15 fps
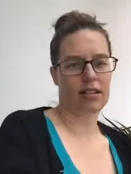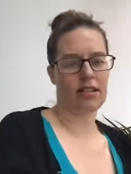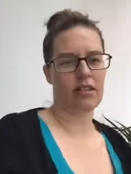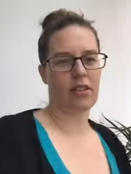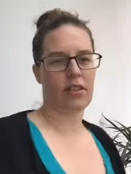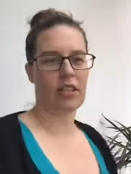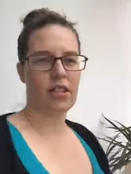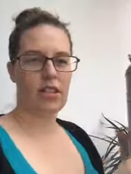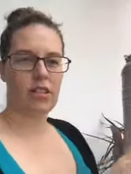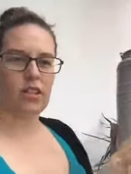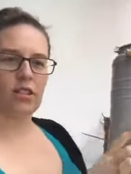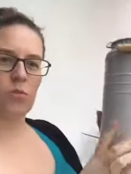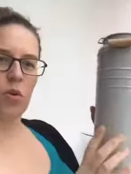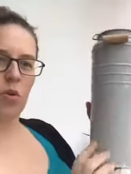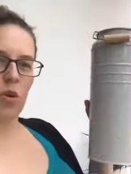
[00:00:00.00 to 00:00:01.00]
So this is a
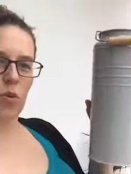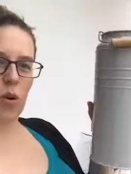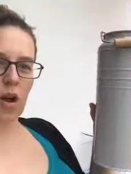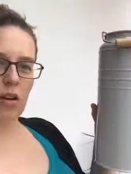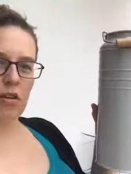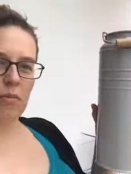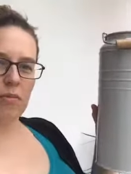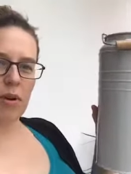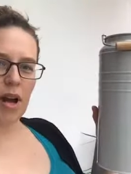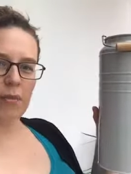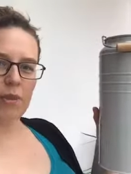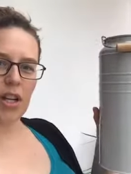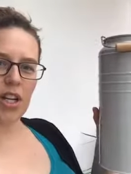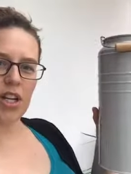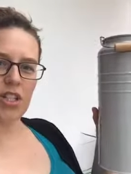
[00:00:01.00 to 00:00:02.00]
smaller one, but I'm
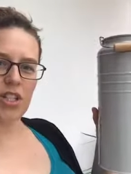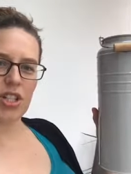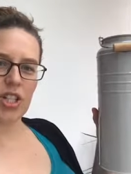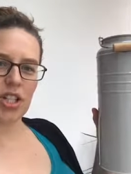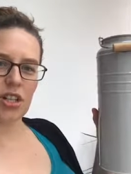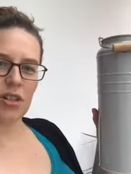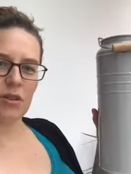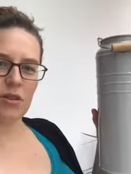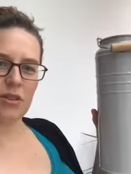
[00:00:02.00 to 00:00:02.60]
going to do